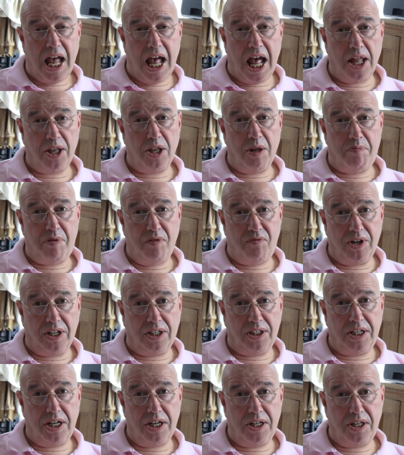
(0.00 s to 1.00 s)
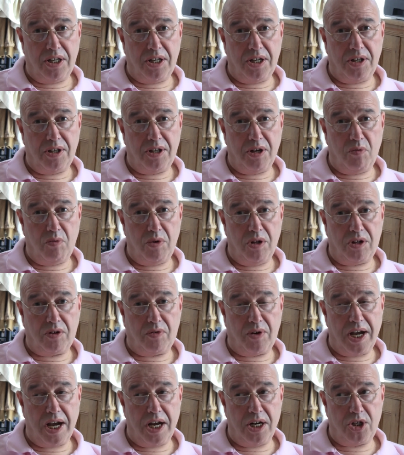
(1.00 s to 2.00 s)
at the pavilion that, that will
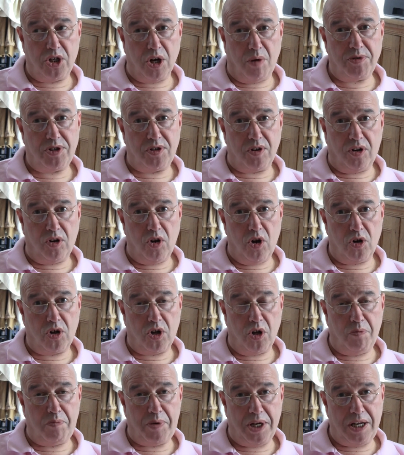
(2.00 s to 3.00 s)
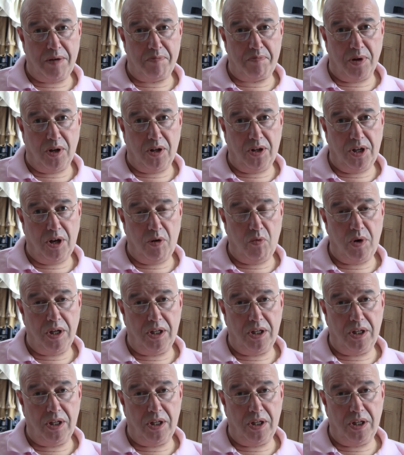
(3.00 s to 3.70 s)
create jobs for local people, that uh-huh.